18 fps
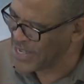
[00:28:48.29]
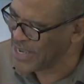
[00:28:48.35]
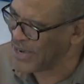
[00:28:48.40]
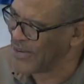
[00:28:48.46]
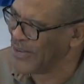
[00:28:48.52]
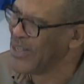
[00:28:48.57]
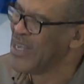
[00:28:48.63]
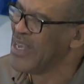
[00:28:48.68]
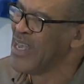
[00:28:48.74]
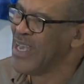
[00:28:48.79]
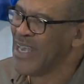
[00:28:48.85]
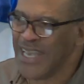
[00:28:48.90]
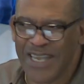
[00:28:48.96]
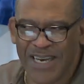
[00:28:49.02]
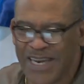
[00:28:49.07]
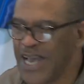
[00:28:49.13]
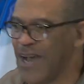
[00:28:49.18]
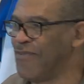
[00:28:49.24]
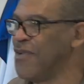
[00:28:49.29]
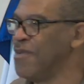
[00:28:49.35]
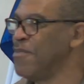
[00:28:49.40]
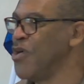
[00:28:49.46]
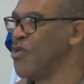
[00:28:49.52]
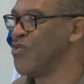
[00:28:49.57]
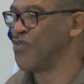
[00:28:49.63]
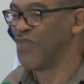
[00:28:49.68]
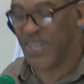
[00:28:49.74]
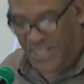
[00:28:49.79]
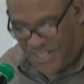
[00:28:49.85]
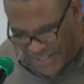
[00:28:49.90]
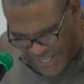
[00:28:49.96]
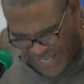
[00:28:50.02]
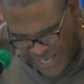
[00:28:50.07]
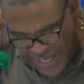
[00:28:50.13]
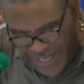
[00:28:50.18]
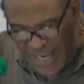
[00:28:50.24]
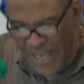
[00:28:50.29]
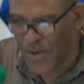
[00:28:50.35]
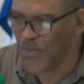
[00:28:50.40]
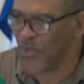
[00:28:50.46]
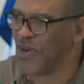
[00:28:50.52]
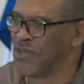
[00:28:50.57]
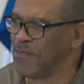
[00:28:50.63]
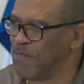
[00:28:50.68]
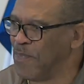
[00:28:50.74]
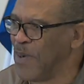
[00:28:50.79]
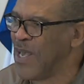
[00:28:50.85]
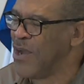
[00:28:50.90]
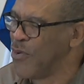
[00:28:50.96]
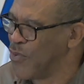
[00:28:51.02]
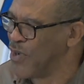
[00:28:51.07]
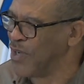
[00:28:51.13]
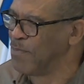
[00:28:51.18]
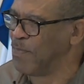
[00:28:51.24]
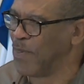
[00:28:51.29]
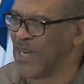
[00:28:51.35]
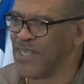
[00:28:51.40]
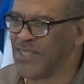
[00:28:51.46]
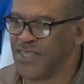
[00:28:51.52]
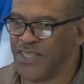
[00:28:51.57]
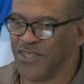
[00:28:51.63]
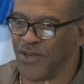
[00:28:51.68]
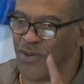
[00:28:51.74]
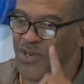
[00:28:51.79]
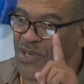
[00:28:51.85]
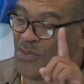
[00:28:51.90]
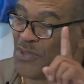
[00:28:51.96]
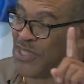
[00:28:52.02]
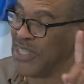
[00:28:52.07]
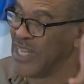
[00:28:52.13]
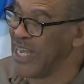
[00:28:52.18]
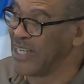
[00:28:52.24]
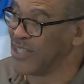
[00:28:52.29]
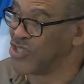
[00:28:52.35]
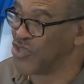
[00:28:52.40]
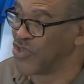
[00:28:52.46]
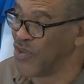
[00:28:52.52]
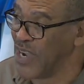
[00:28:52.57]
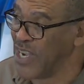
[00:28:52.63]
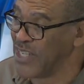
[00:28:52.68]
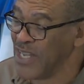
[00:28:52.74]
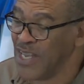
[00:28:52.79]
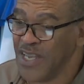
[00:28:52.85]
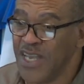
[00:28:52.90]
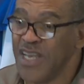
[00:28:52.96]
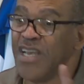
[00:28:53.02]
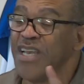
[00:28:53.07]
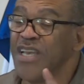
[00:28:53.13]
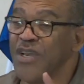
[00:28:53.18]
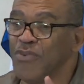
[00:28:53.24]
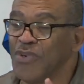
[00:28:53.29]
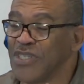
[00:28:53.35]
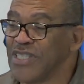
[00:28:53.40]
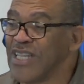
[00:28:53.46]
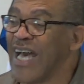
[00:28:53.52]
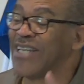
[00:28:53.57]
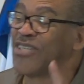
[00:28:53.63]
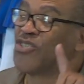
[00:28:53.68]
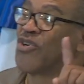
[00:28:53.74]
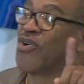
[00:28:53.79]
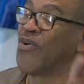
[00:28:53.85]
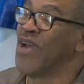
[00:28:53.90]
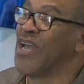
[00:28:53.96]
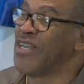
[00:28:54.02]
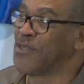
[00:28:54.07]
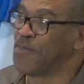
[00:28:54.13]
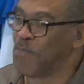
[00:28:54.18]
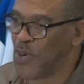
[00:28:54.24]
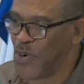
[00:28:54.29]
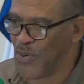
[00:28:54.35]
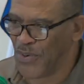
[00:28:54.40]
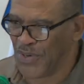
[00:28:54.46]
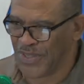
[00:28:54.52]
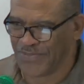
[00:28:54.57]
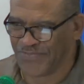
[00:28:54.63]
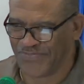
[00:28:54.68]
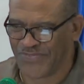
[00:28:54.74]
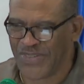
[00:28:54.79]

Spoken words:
y'all. He never moved. He stayed in that one place. So he was never he was not transported.